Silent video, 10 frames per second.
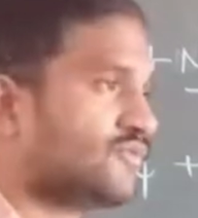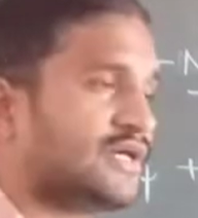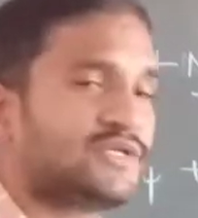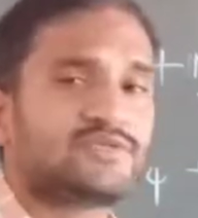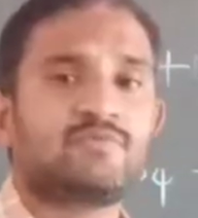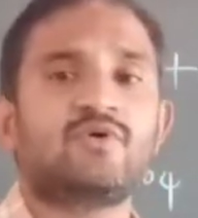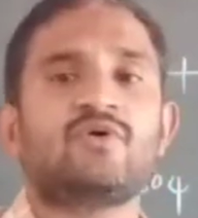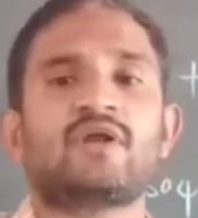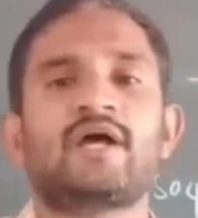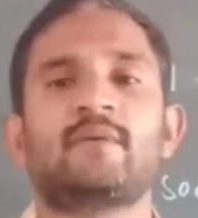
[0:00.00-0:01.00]
Once
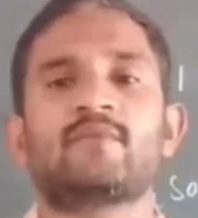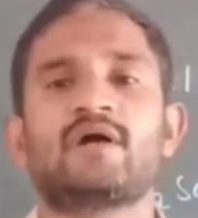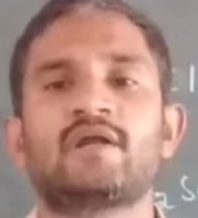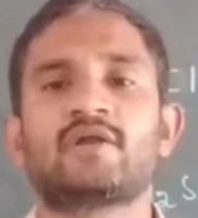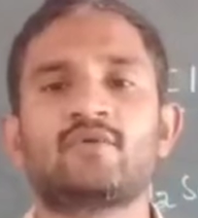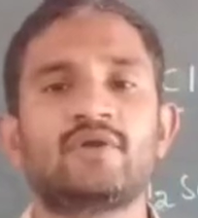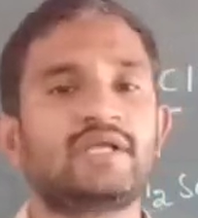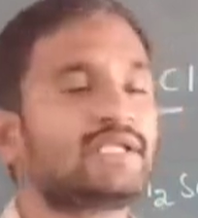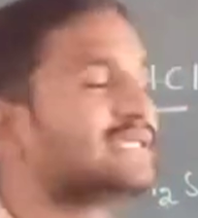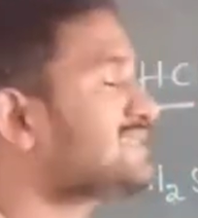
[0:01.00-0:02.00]
more, I am concluding this